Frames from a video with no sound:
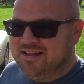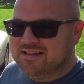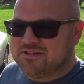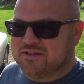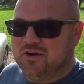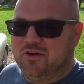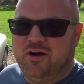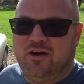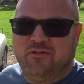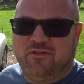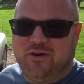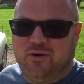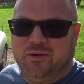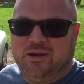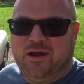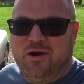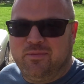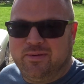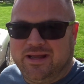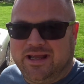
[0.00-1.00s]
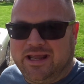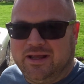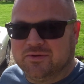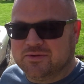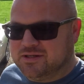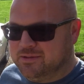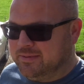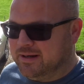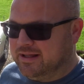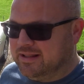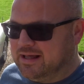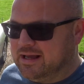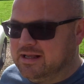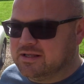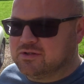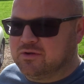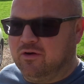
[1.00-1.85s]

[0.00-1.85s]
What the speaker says: So I felt a little bit guilty about that.